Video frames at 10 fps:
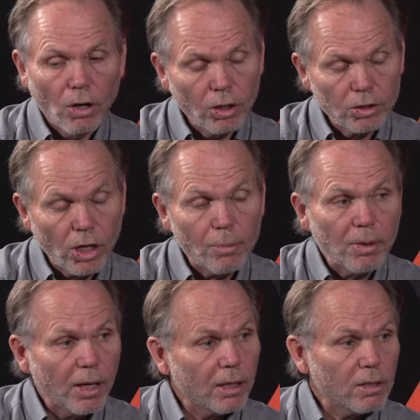on top
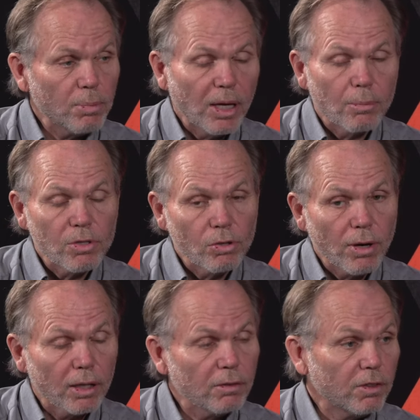of that, it becomes
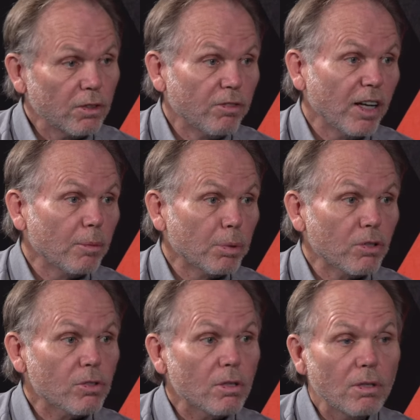attractive to
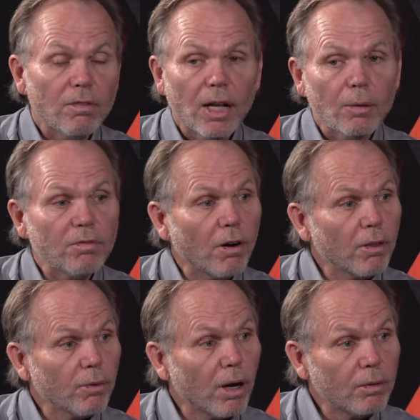developers to develop
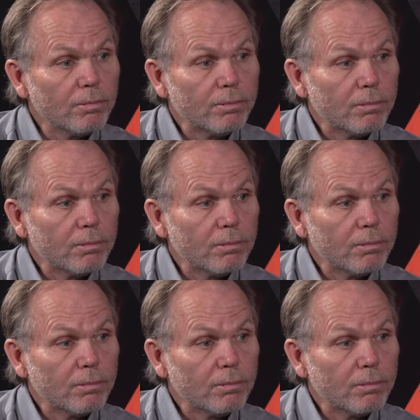farther out.